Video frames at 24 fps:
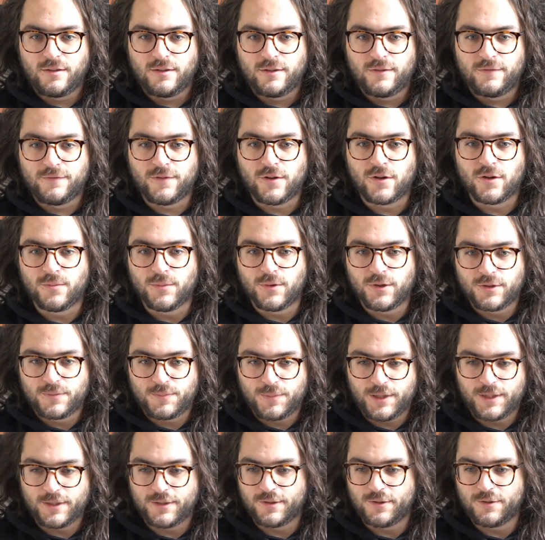farmers,
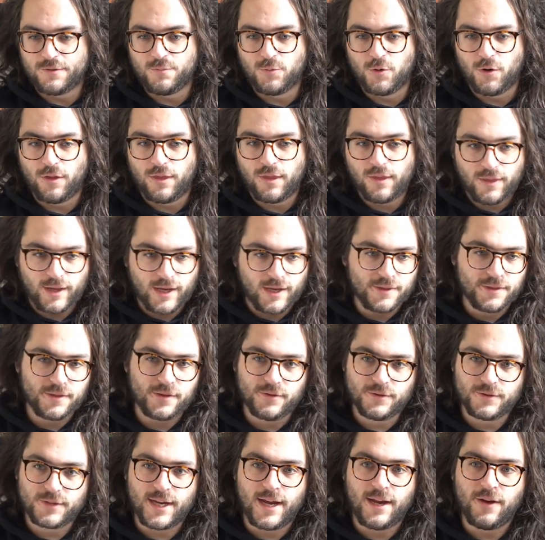because there's more than that.
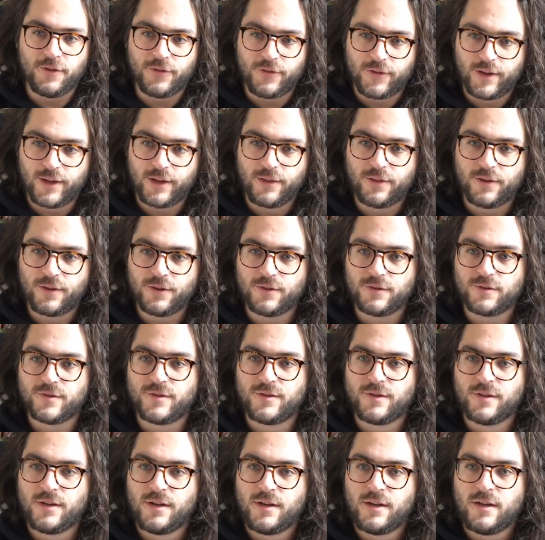There's housing,
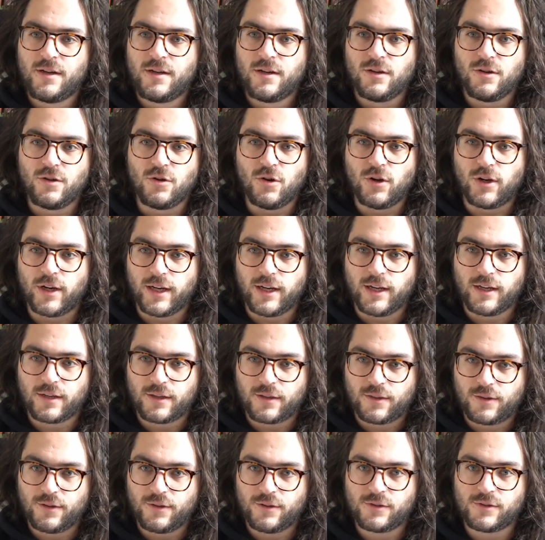there's
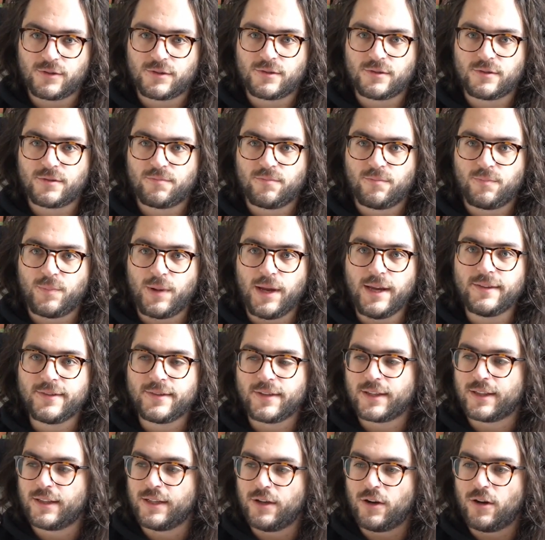cooking, there's
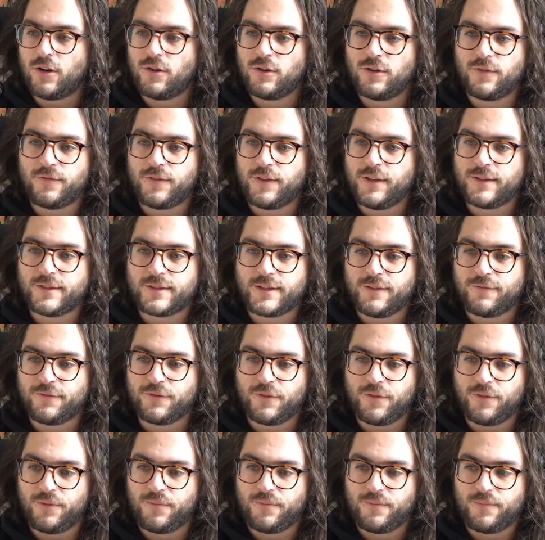basically all of these different.